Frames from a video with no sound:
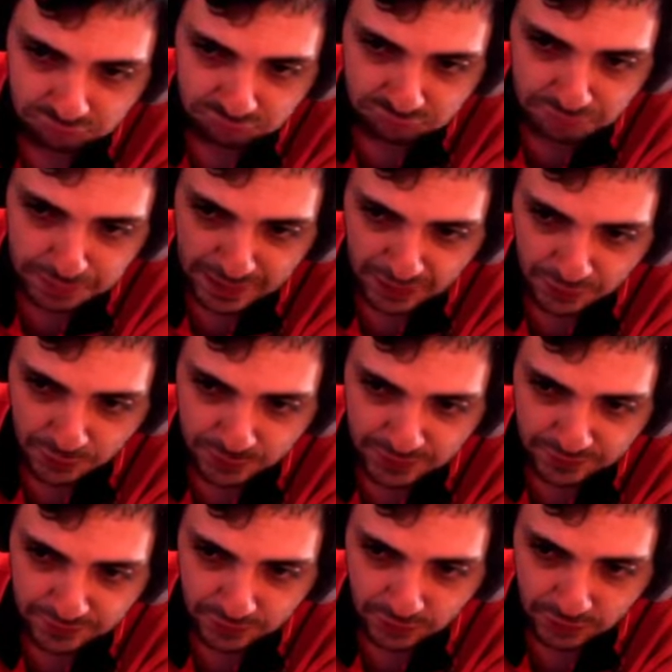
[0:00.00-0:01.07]
Pallets right
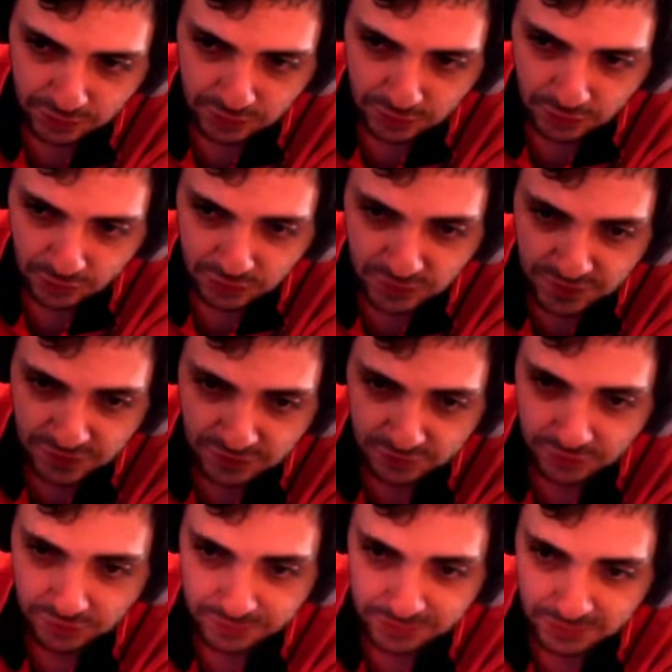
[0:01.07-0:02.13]
there. Good to know. She's
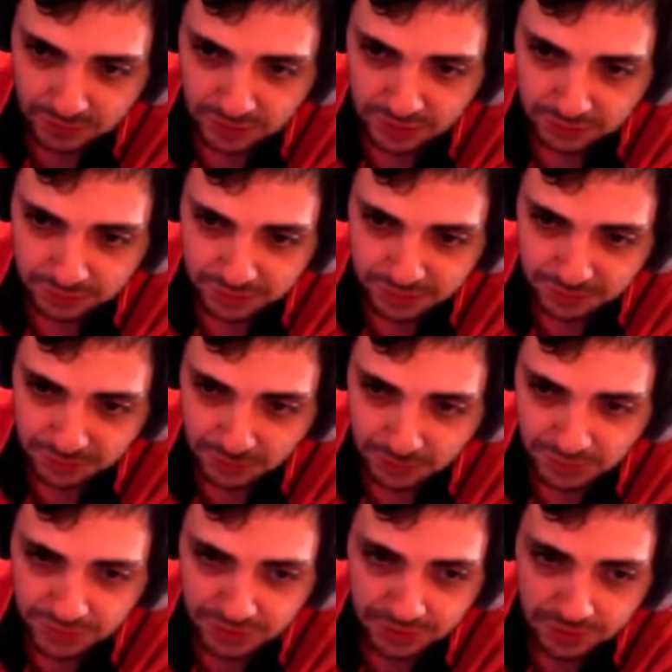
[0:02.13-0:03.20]
actually going to be looking to probably
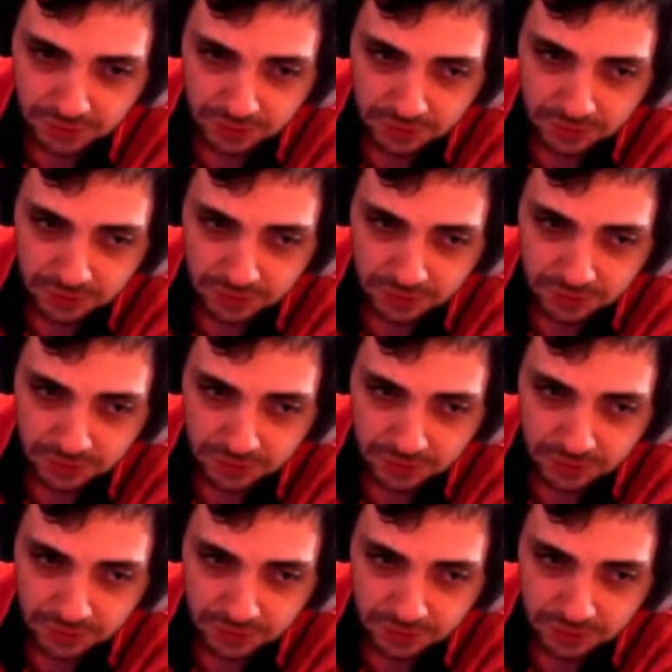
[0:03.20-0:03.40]
rotate.